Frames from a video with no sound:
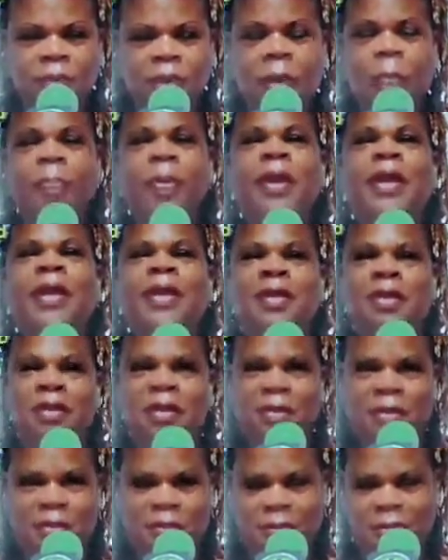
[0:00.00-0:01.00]
opinion
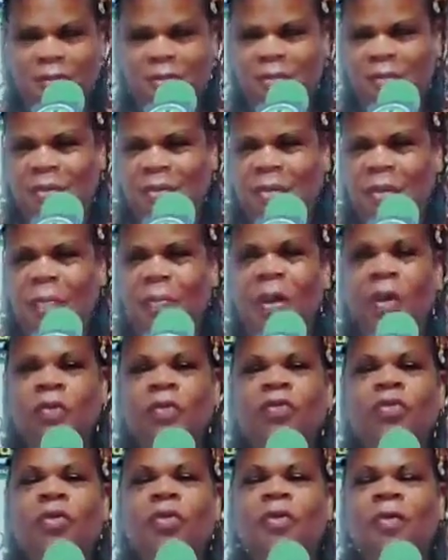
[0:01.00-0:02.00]
about
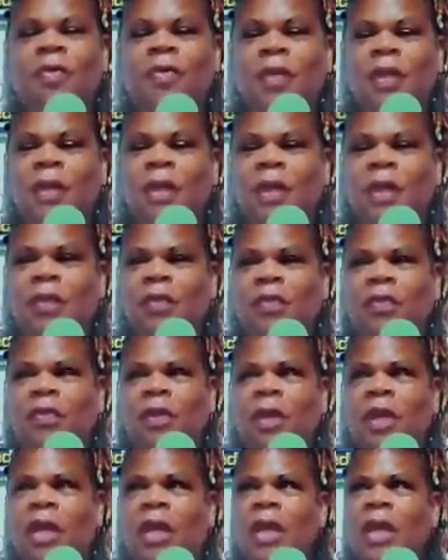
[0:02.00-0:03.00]
certain things.
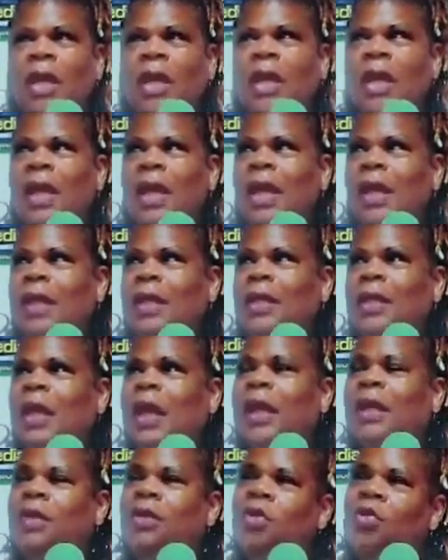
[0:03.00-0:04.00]
And
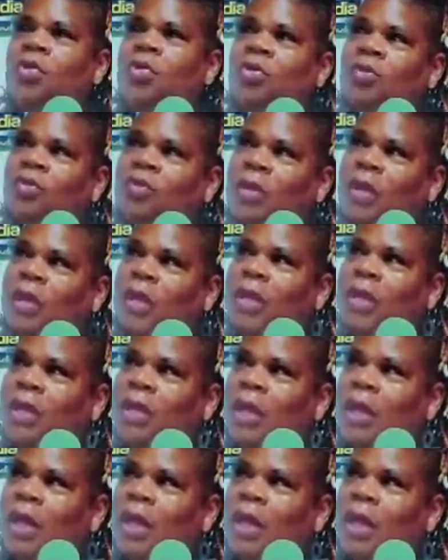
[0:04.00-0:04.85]
I noticed that